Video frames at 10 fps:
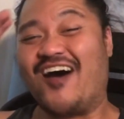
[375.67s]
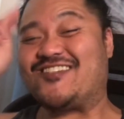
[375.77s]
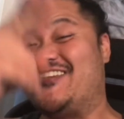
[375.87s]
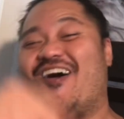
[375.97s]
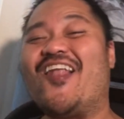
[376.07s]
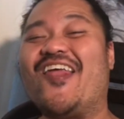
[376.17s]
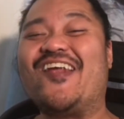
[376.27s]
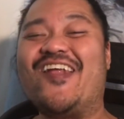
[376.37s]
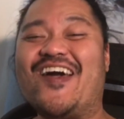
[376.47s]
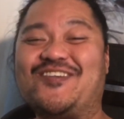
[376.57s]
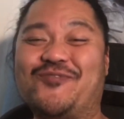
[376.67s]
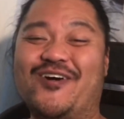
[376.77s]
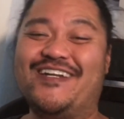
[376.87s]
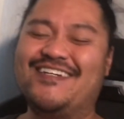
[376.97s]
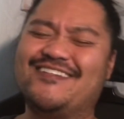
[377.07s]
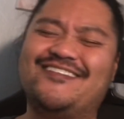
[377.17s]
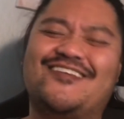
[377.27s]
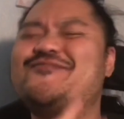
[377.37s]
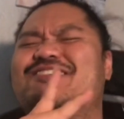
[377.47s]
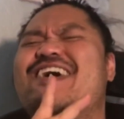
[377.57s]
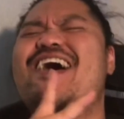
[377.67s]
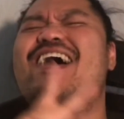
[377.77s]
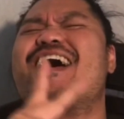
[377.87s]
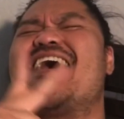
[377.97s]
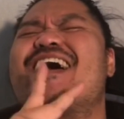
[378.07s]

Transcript: I'll see y'all in the next one. Deuces!